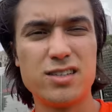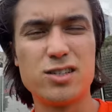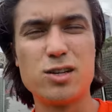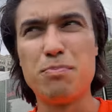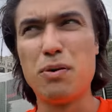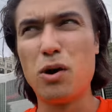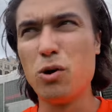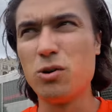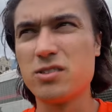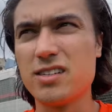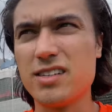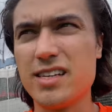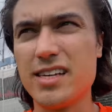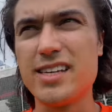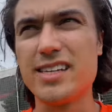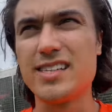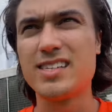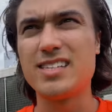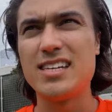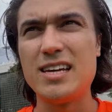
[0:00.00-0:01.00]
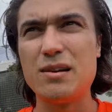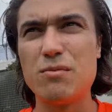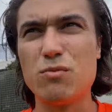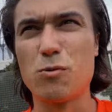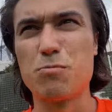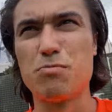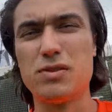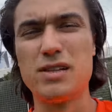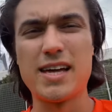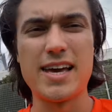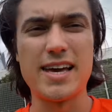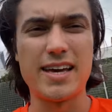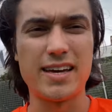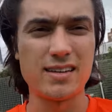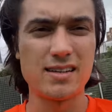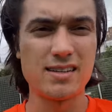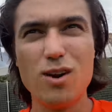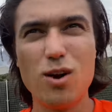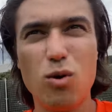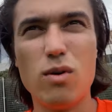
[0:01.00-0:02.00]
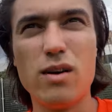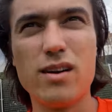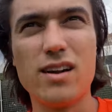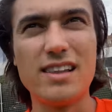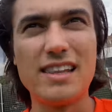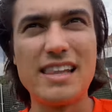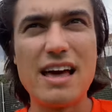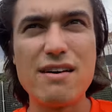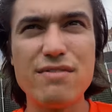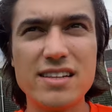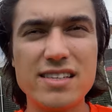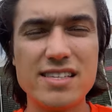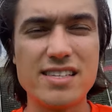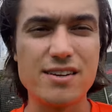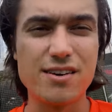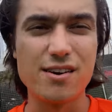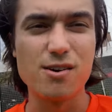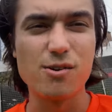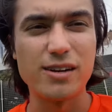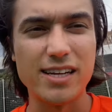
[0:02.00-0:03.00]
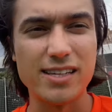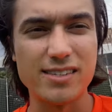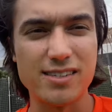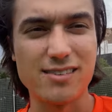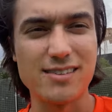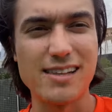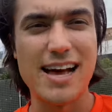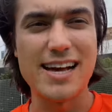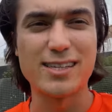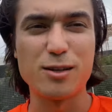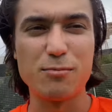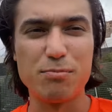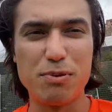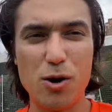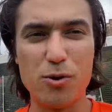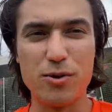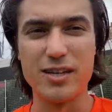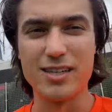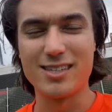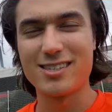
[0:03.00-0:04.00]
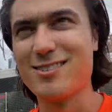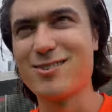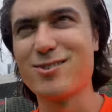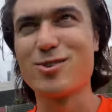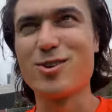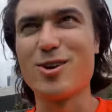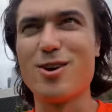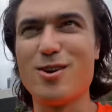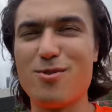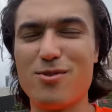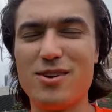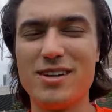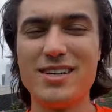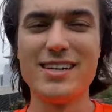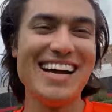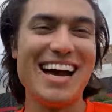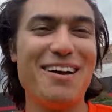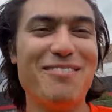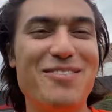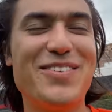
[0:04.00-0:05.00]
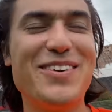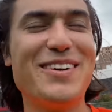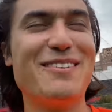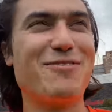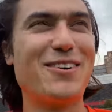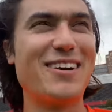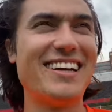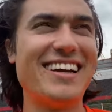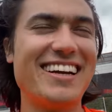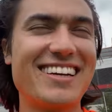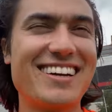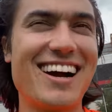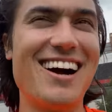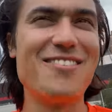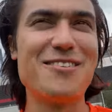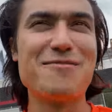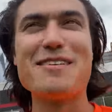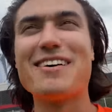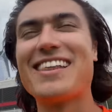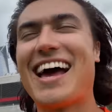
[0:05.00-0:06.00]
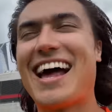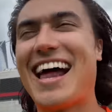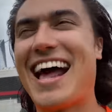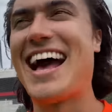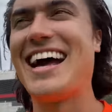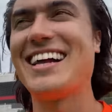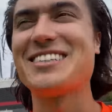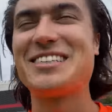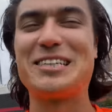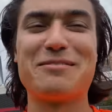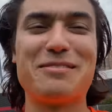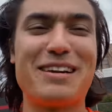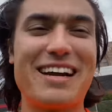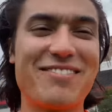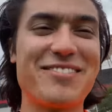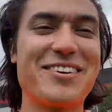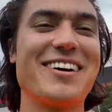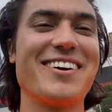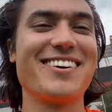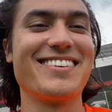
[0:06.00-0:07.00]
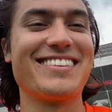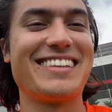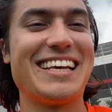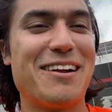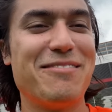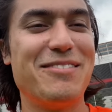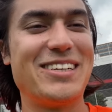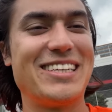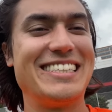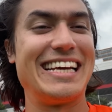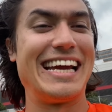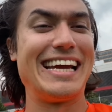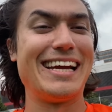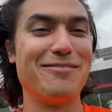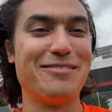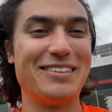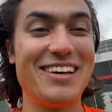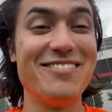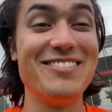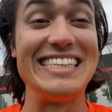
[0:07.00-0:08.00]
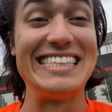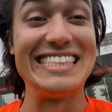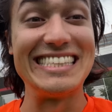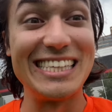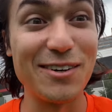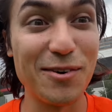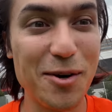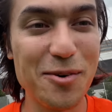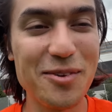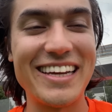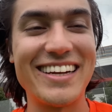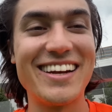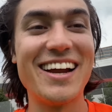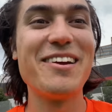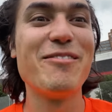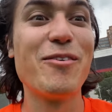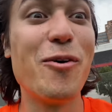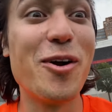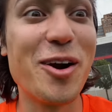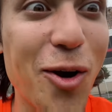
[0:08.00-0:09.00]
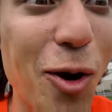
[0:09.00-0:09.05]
supposedly this team we're playing won 11-0 against their last opponents. So I've been feeling pretty confident about that hat trick, but after I heard that, I'm like, damn, 11-0? Like not even one